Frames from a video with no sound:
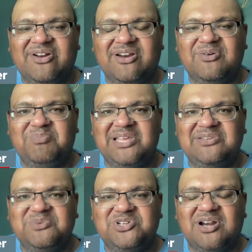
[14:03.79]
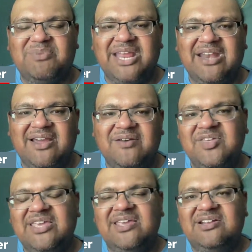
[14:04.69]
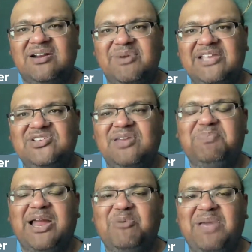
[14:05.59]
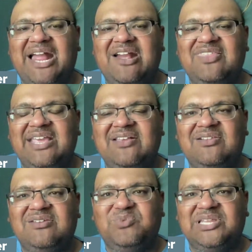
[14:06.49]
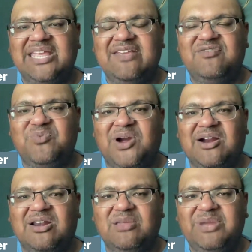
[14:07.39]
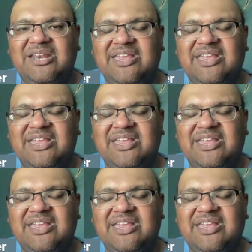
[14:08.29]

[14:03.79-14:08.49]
They're going to replace him with Charbonnet. No, Charbonnet is a good power back. I think he'll relieve Walker a little bit.